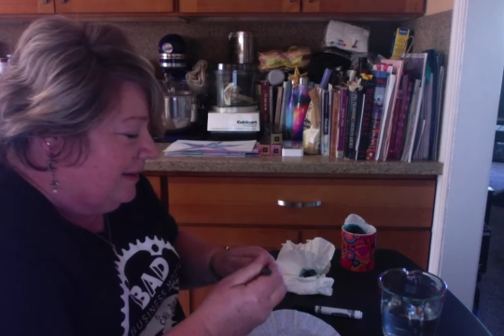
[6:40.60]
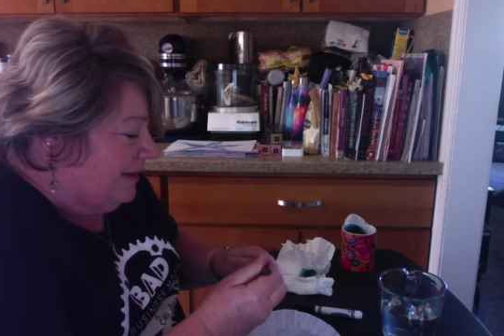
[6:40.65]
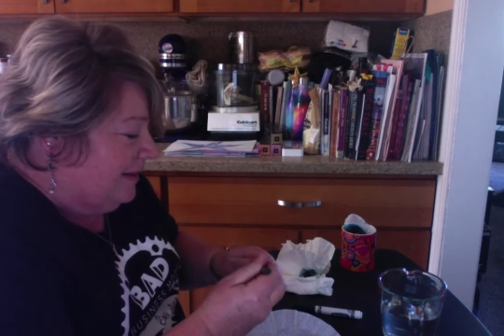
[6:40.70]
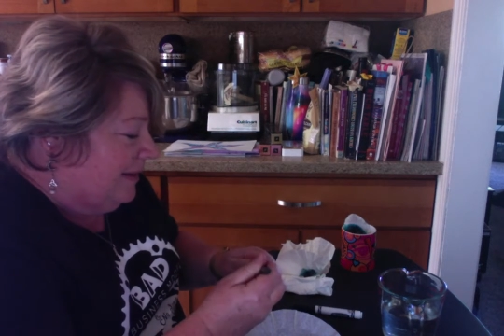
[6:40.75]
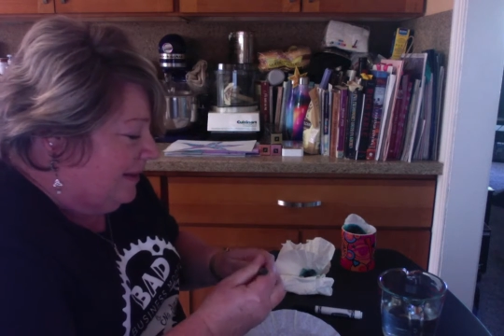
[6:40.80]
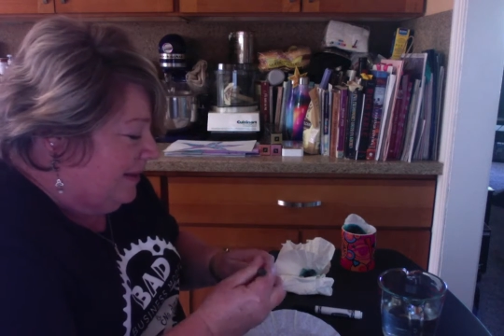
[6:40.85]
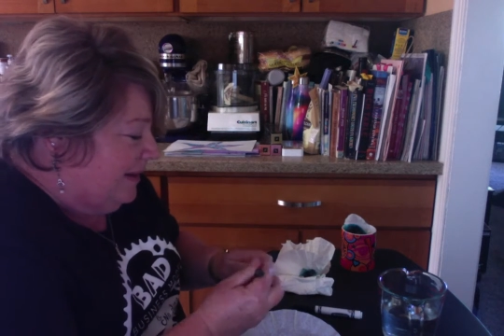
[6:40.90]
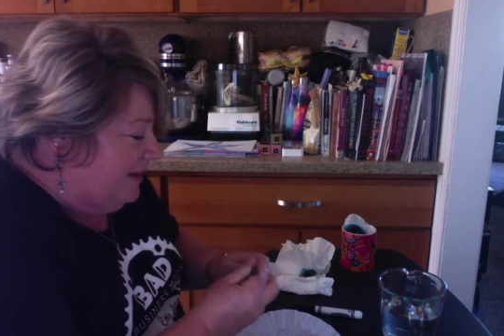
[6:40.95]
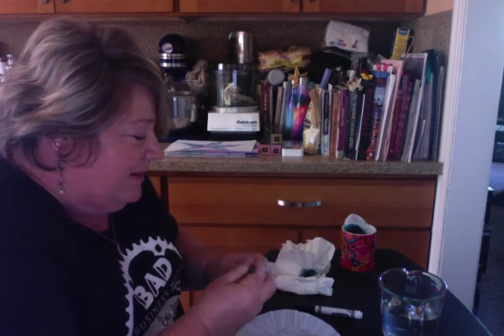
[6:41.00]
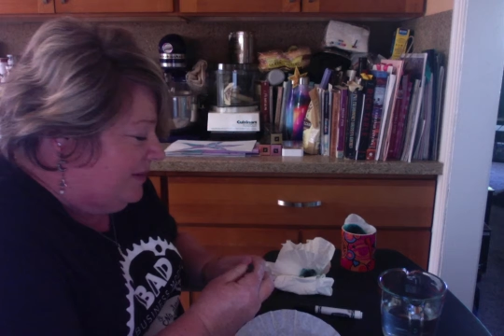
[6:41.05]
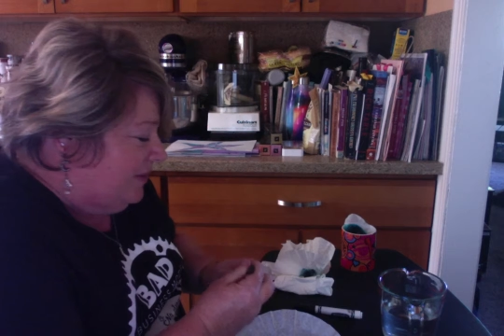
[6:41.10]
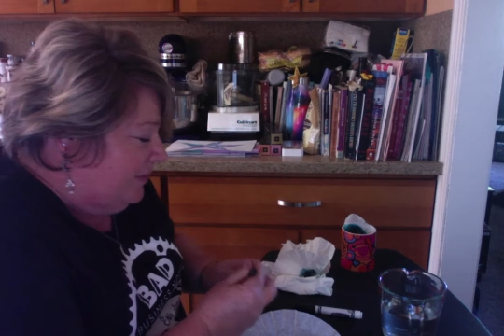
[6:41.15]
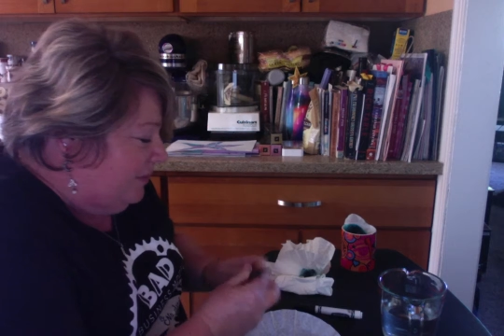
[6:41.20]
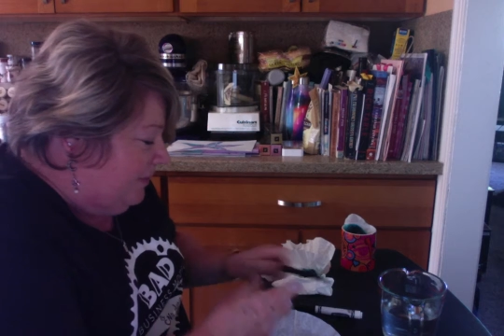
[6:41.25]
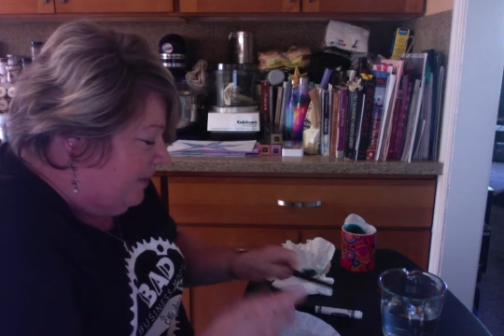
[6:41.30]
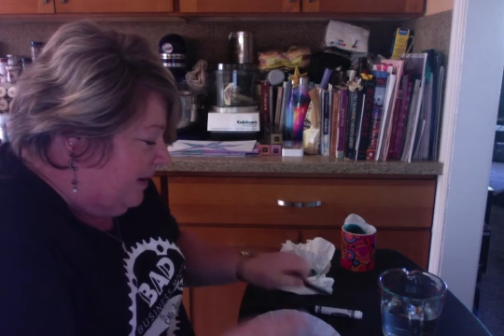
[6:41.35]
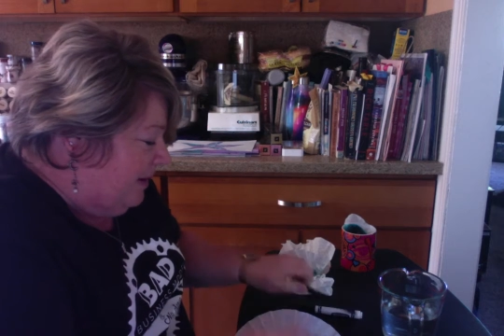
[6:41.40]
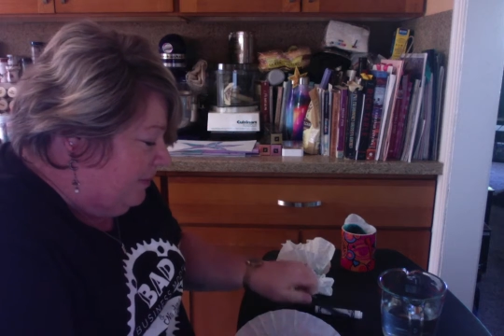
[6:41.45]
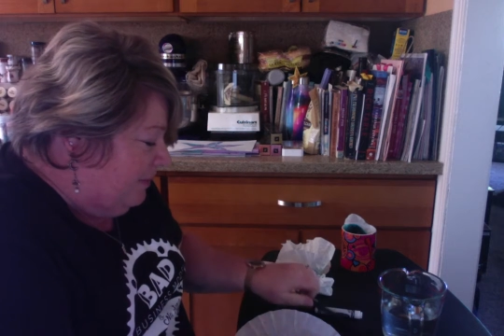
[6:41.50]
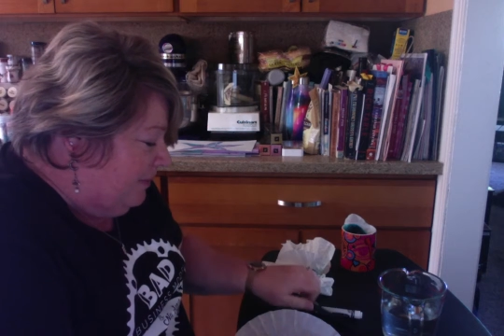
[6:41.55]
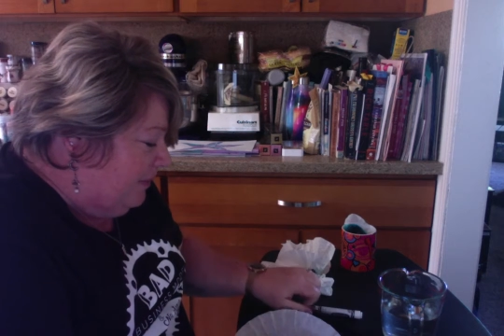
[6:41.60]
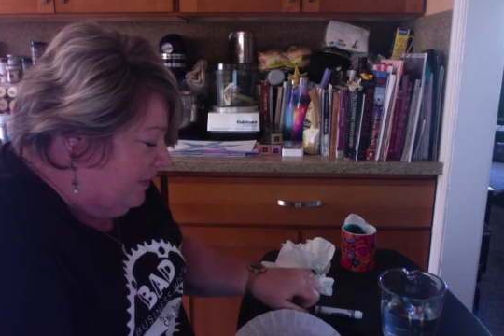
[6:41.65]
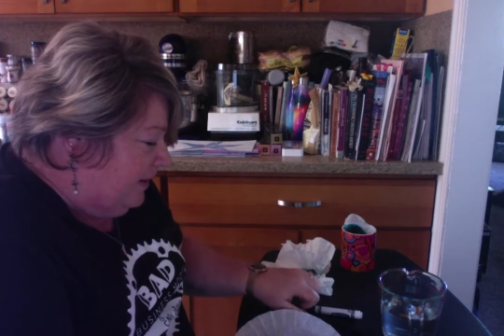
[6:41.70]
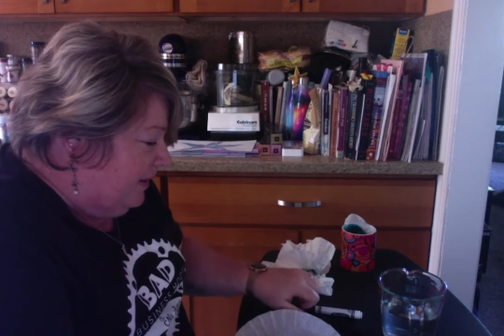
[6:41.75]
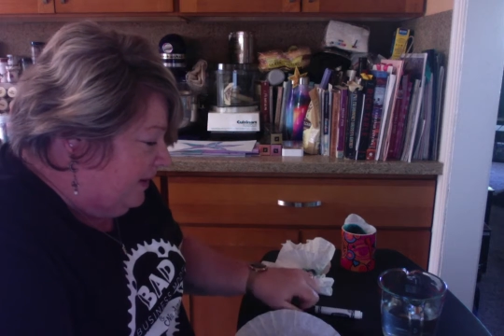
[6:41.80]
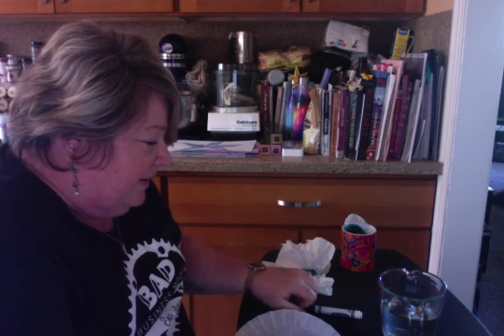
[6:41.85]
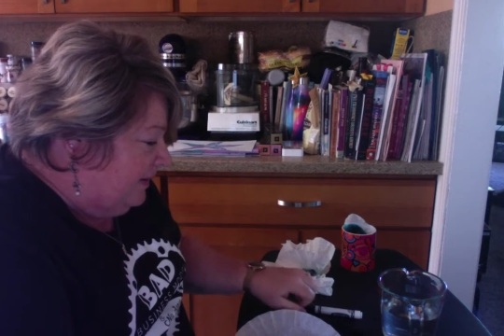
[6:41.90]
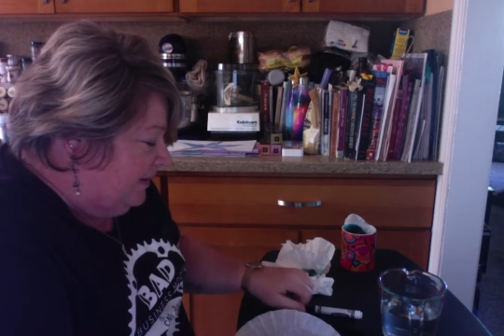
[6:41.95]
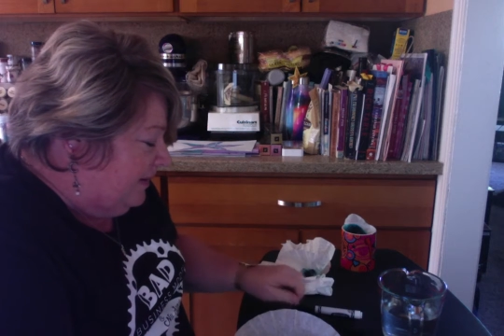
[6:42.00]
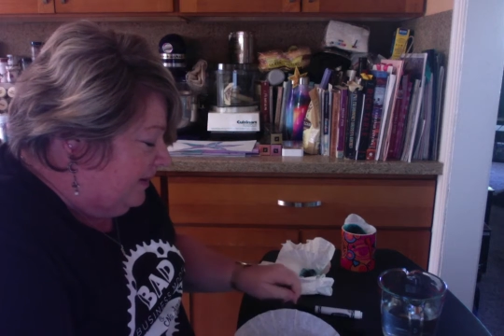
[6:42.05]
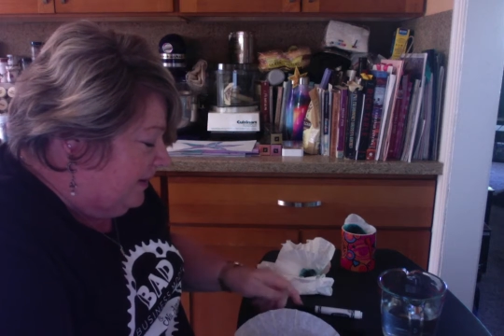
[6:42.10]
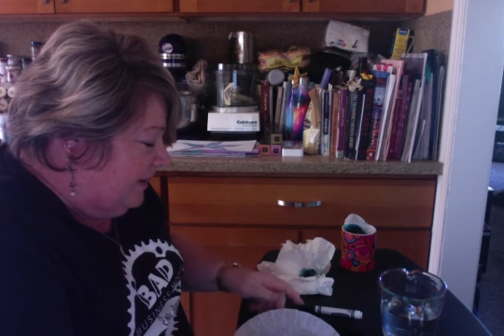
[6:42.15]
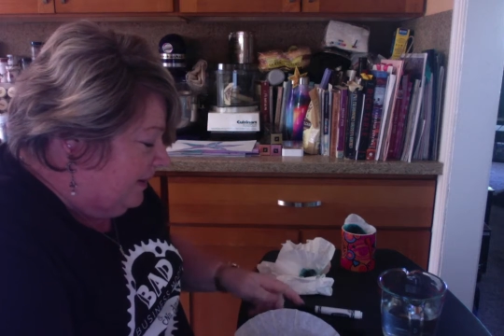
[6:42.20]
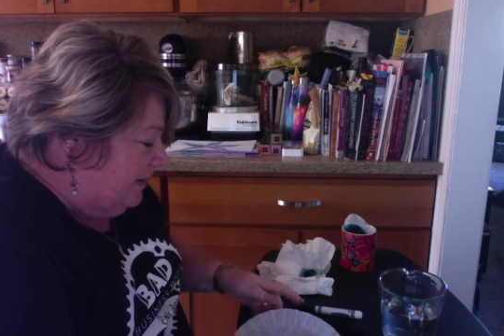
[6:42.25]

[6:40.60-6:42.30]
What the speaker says: I like to write with it.